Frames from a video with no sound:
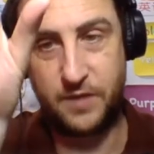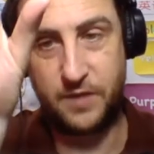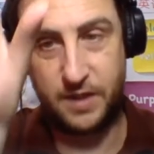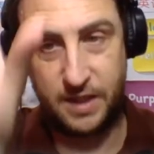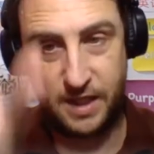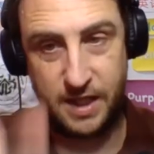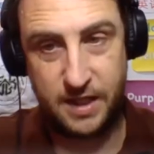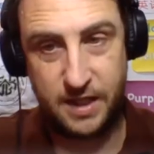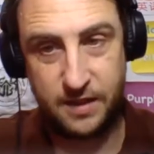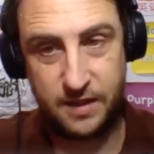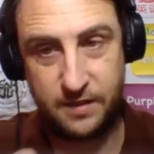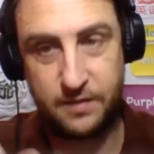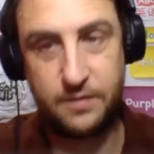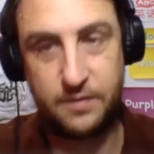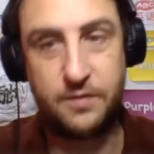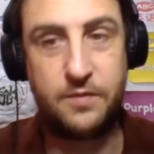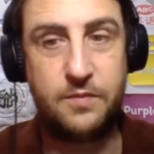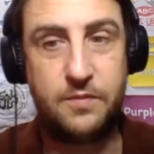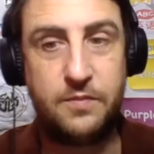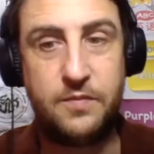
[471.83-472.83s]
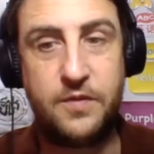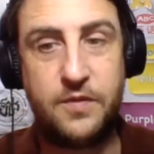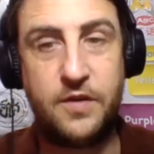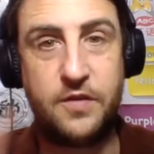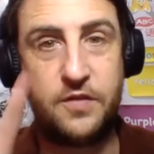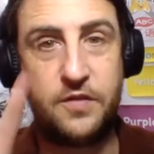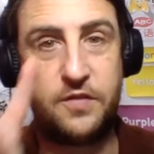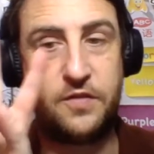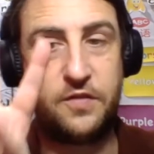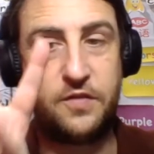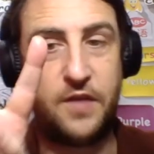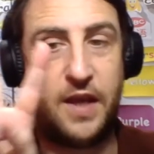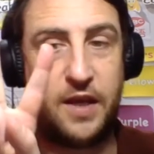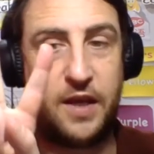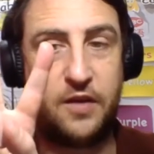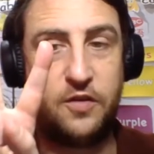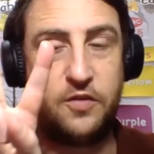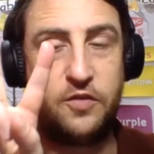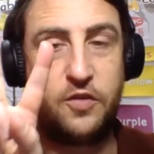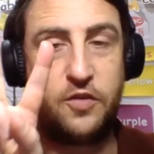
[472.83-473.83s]
in the
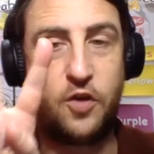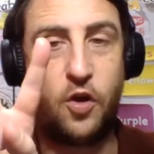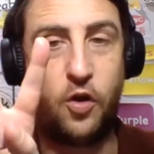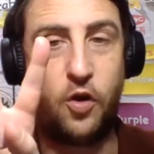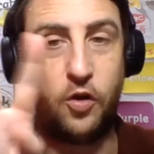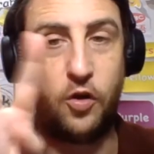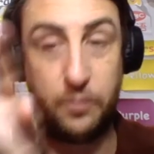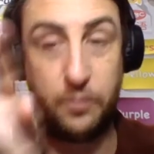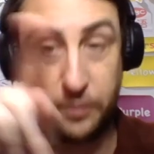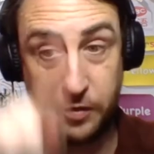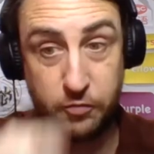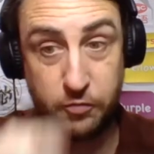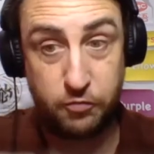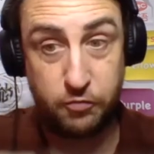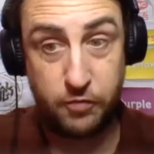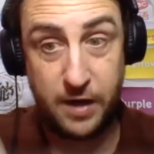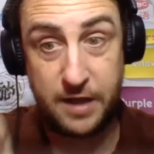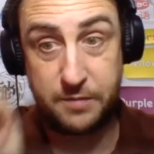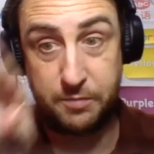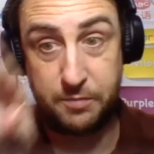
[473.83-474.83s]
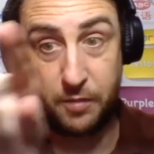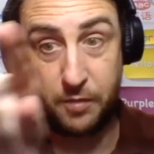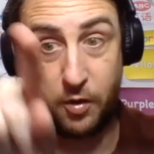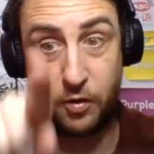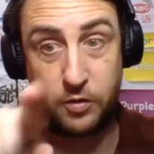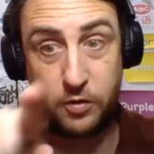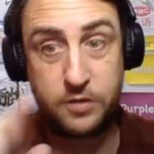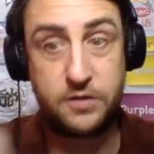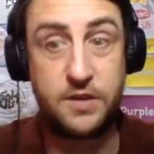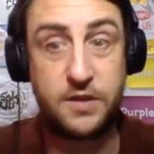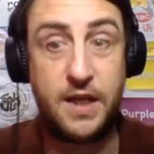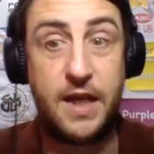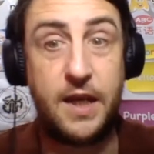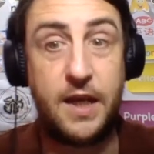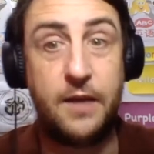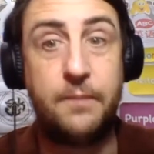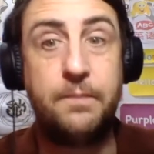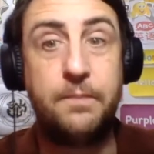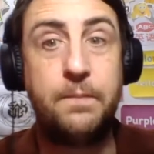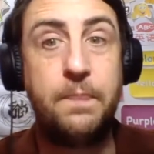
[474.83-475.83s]
second column, the red box here.
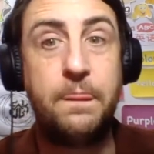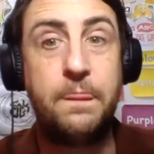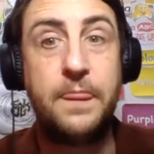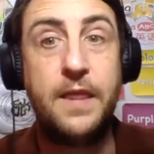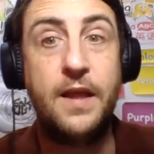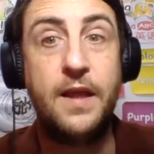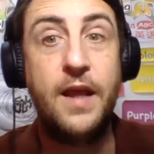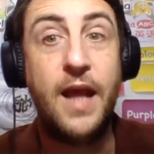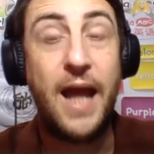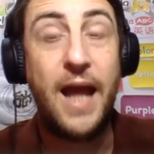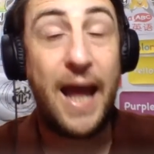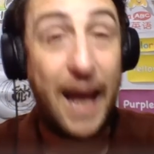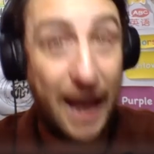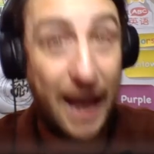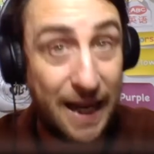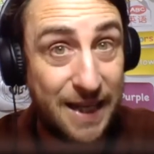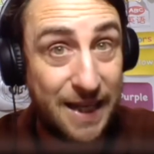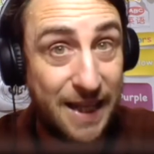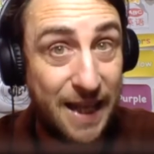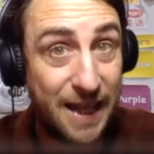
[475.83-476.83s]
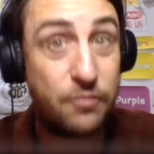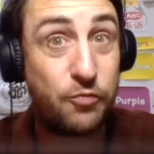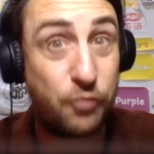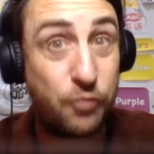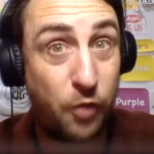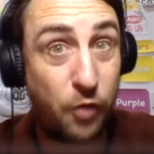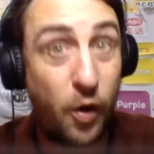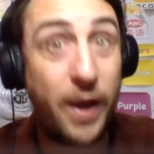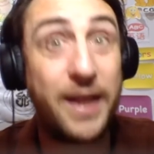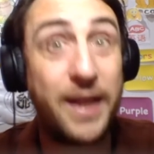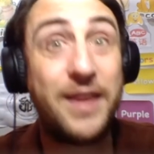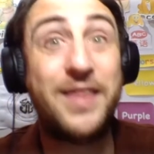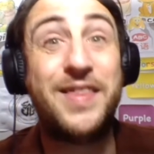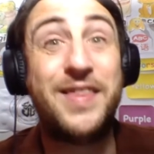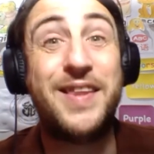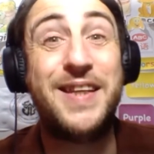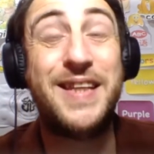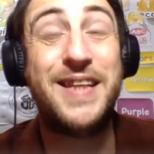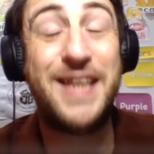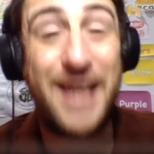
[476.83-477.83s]
And then write the
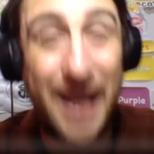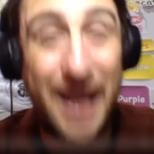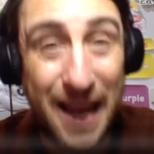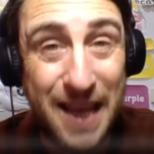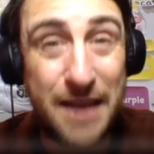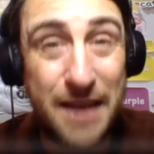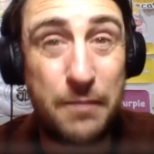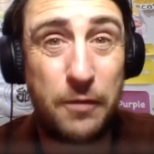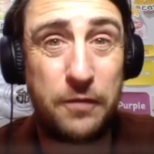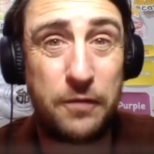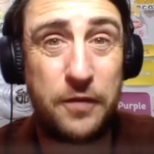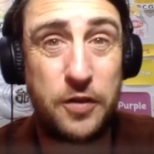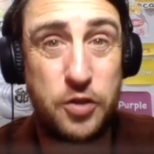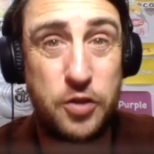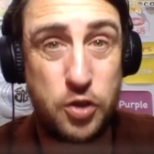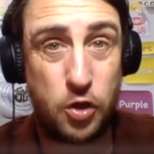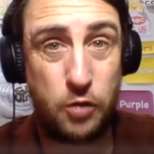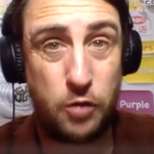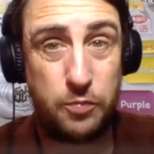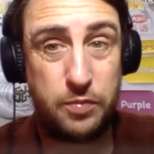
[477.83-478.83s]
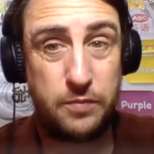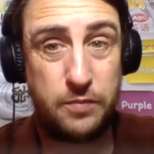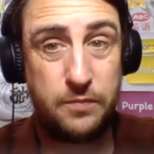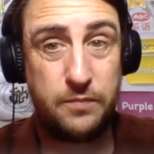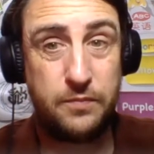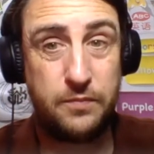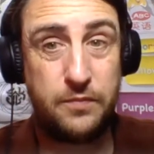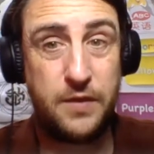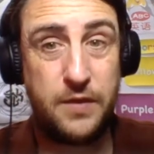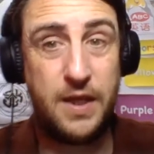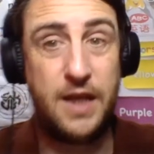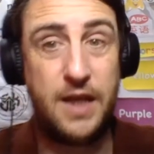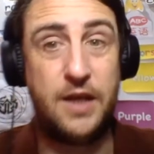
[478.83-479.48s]
name of the job in